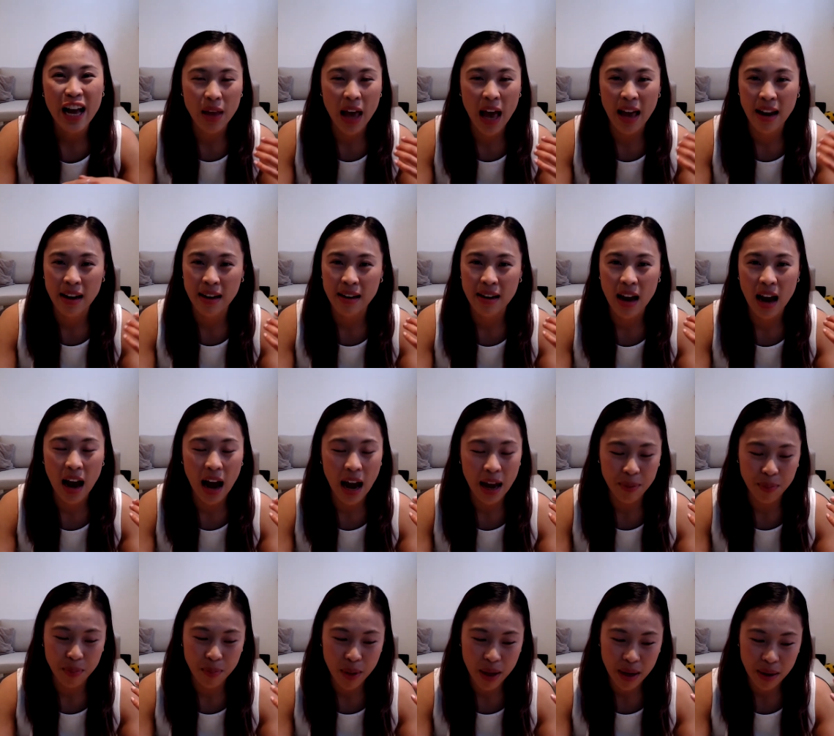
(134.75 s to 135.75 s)
and
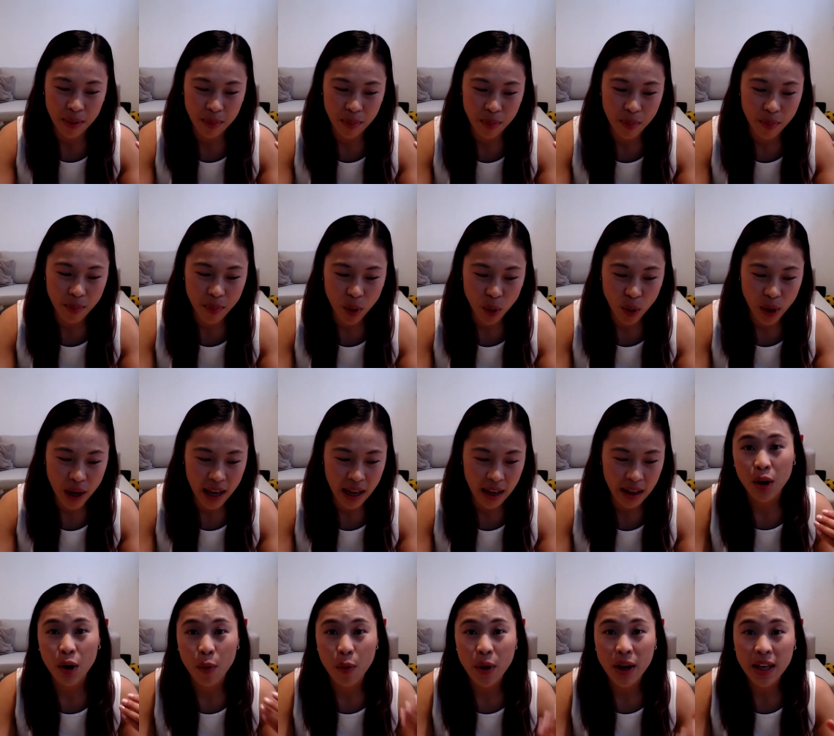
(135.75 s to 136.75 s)
I'd been
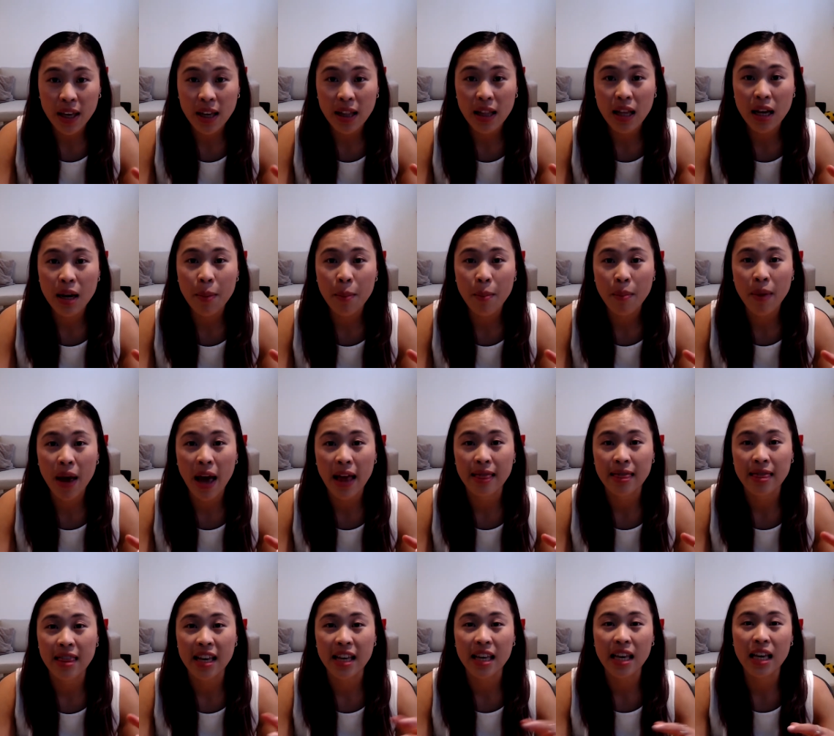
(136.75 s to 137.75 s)
building curriculum
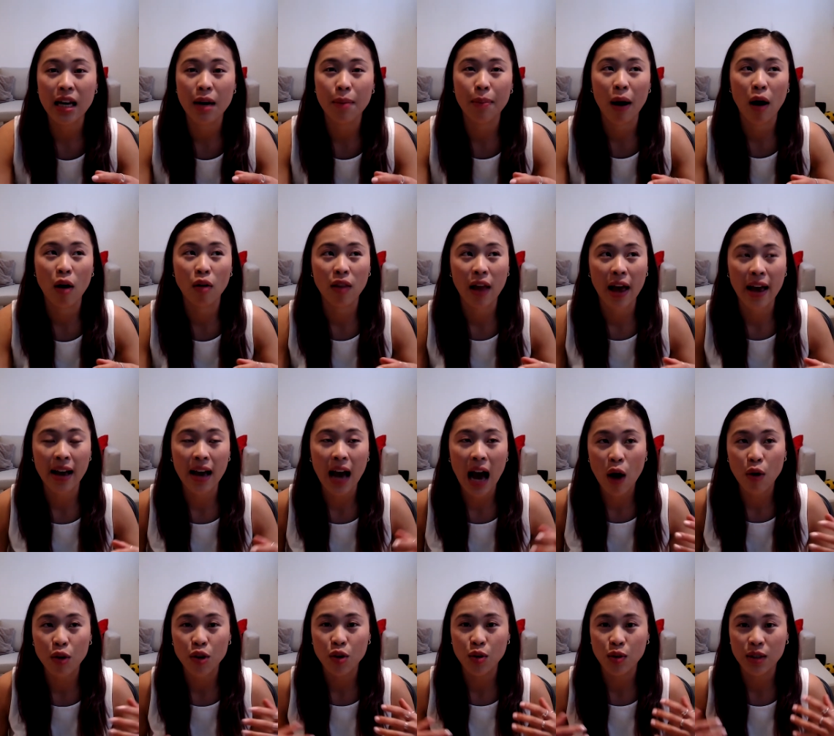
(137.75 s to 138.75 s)
and thinking about
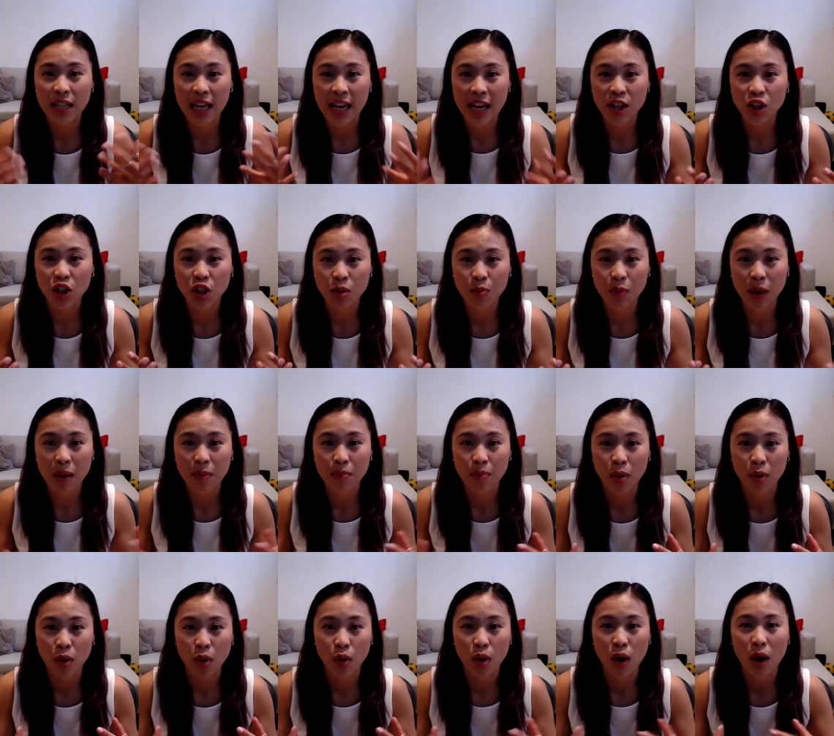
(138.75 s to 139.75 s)
how you teach
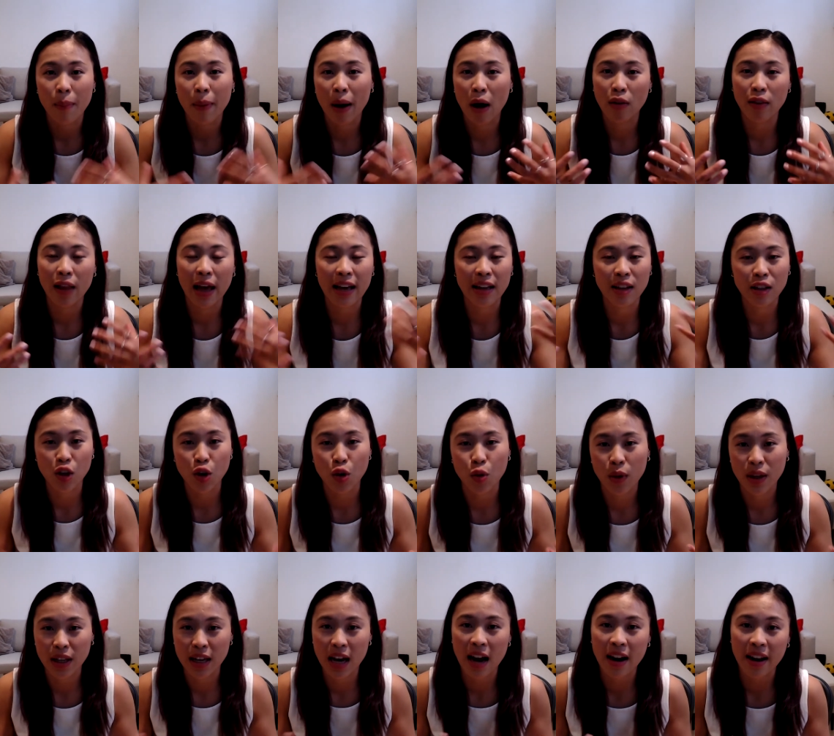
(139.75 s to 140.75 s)
people about new
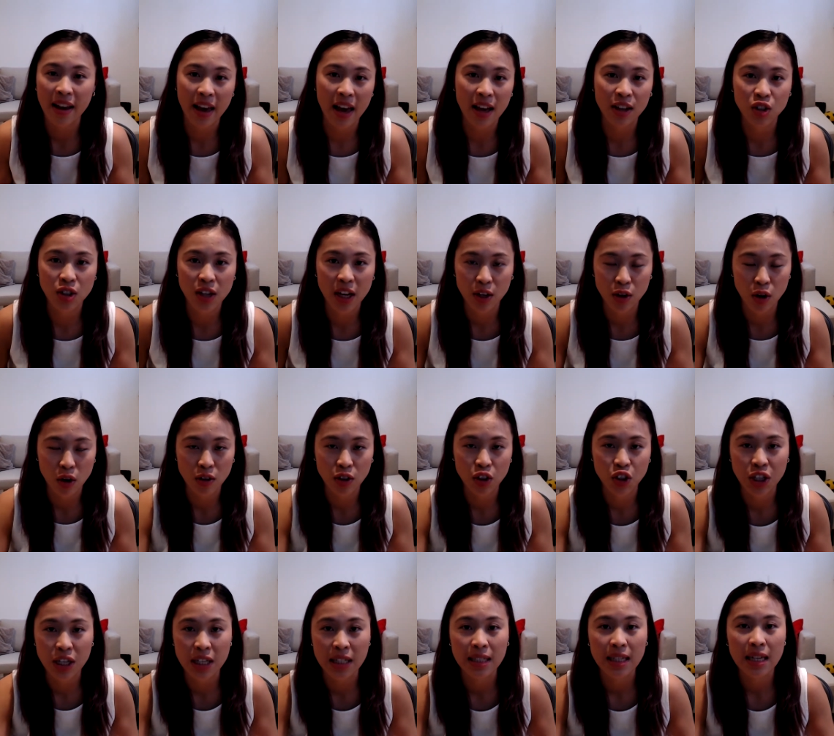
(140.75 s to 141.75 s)
and cutting edge
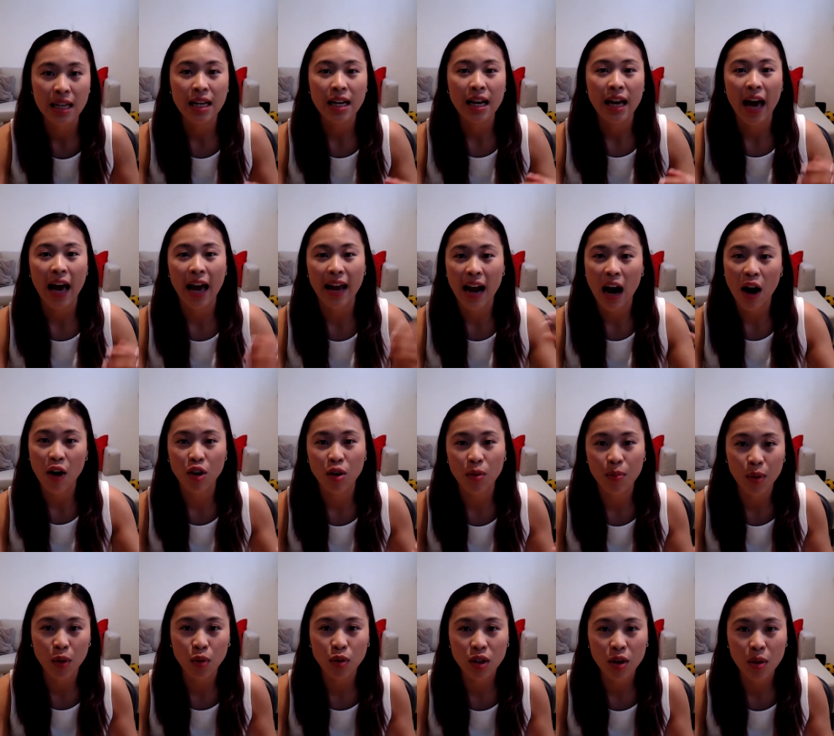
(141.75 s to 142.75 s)
technologies and how you
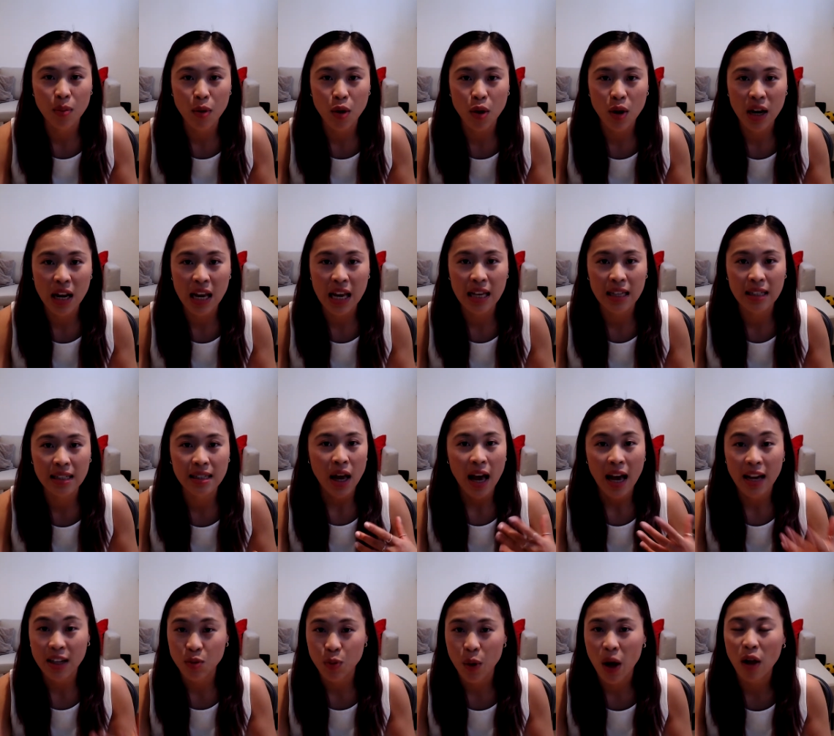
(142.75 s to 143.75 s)
build communities
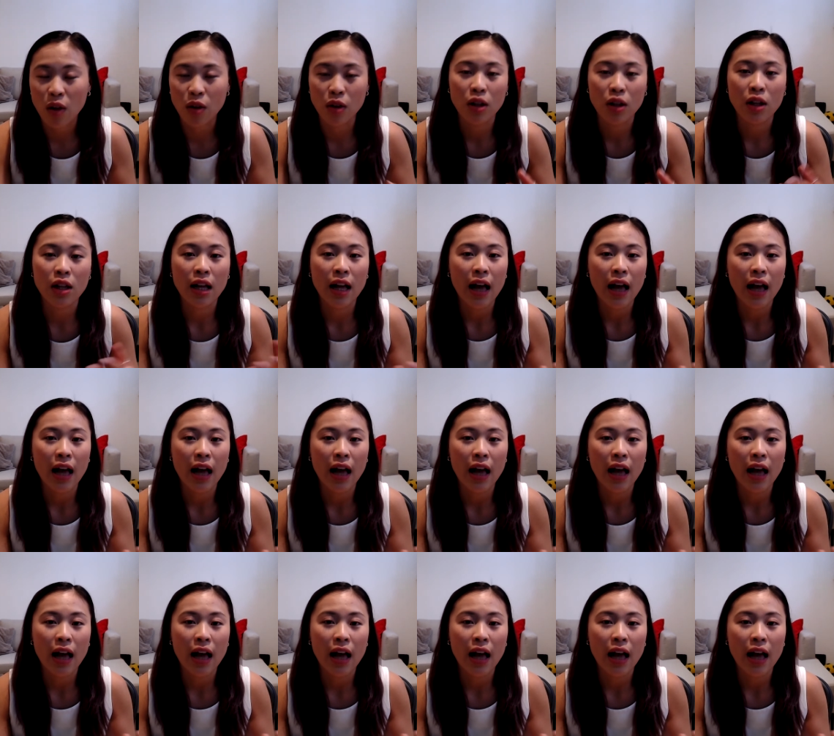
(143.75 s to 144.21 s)
as well.